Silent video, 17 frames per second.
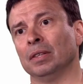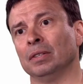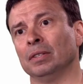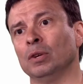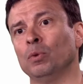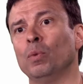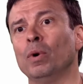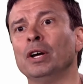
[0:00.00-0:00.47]

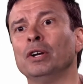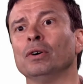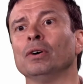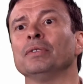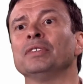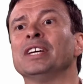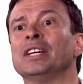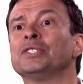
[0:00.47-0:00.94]
then why
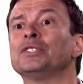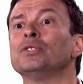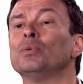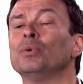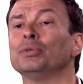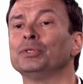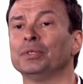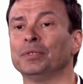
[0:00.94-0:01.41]
not test the
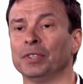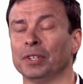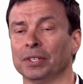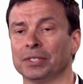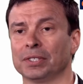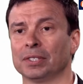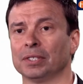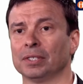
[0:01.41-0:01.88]
water
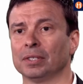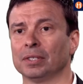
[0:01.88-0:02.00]
first?